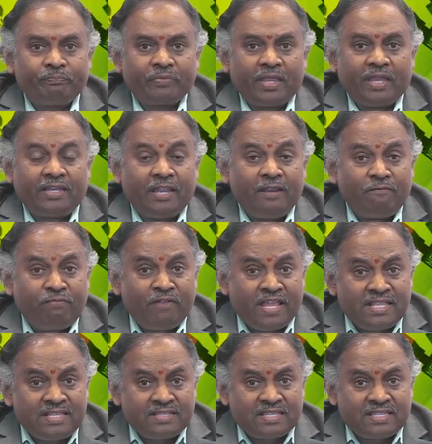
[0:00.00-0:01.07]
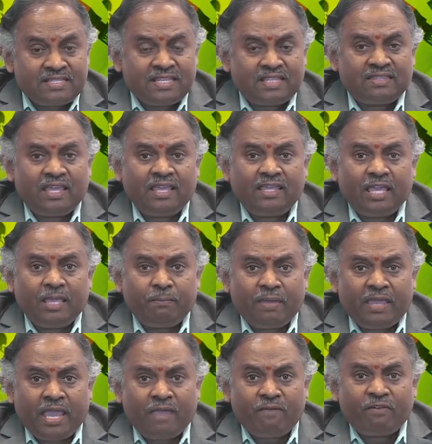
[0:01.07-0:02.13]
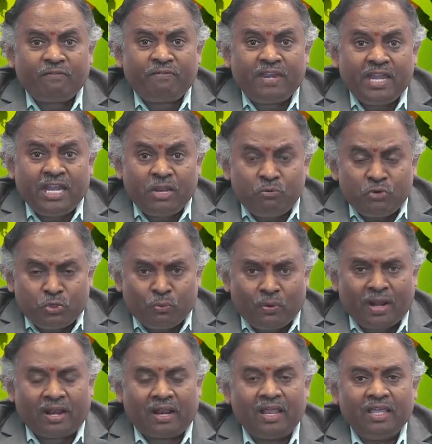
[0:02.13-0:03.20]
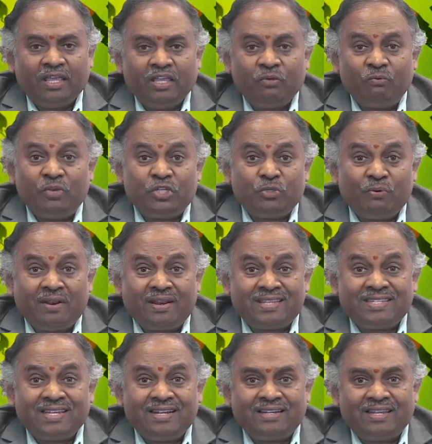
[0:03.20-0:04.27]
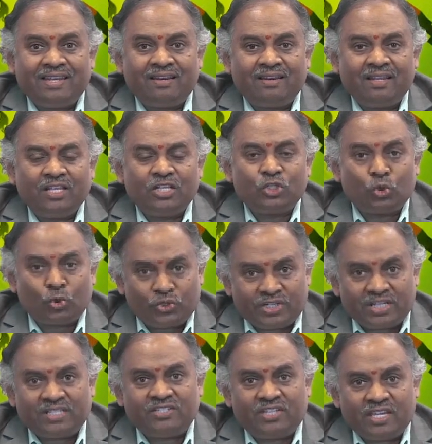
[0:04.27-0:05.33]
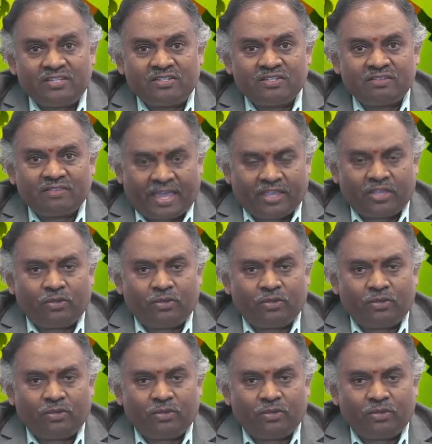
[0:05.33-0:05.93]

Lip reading: it influences the thinking behavior of an individual, which will result in social change. Thank